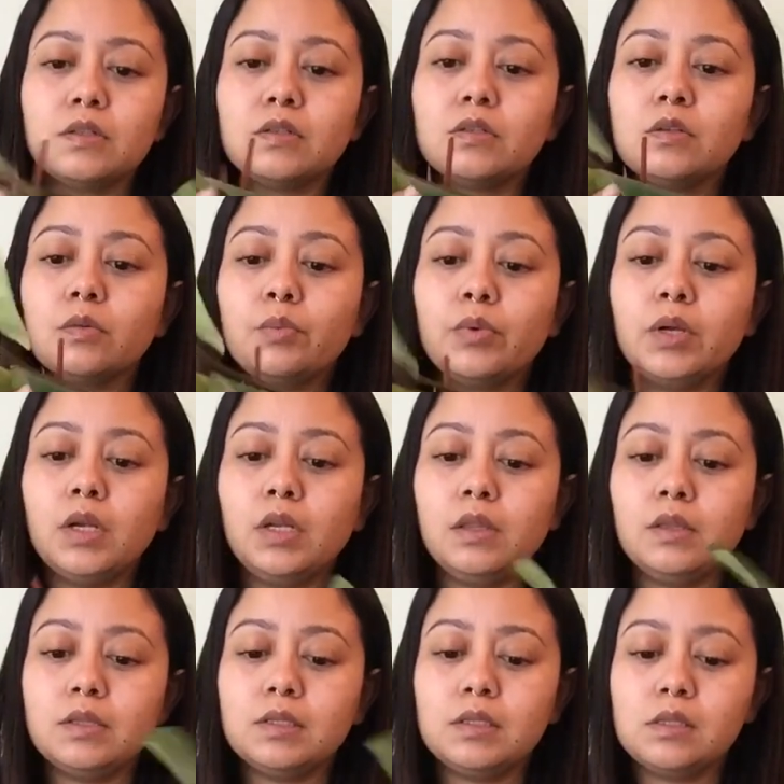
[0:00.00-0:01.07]
They're so pretty.
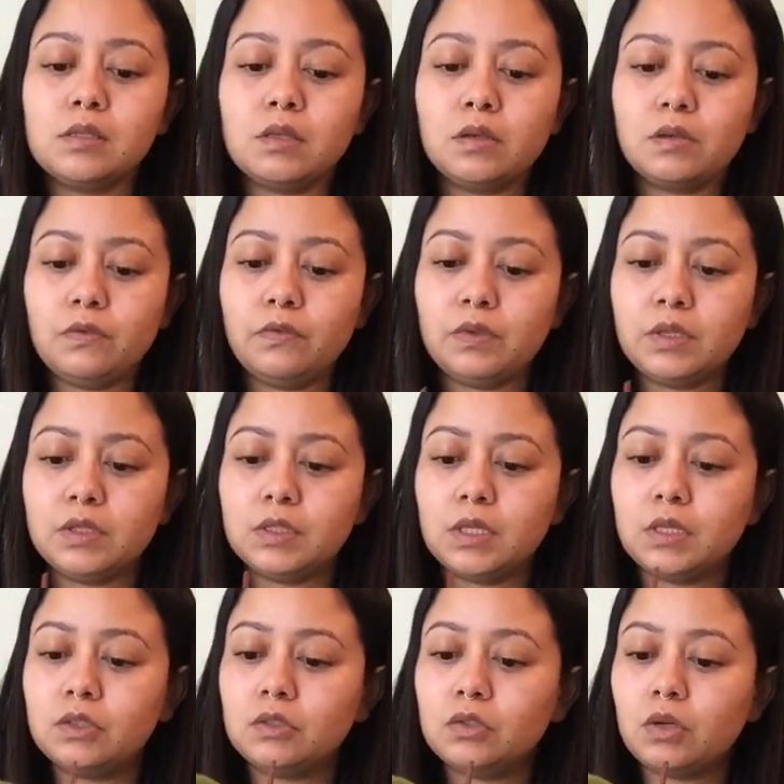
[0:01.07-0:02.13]
This is the
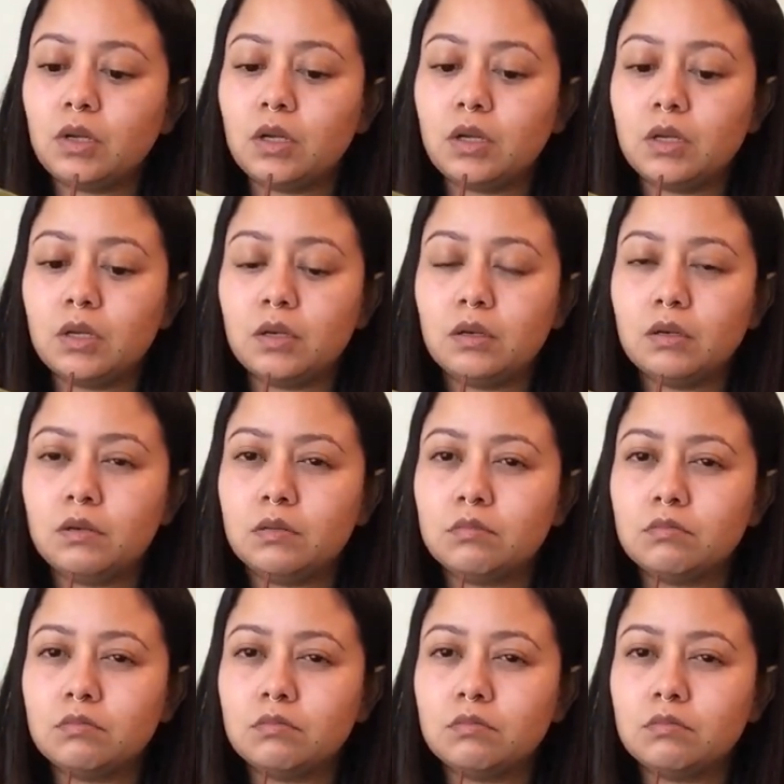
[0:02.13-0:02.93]
Philodendron.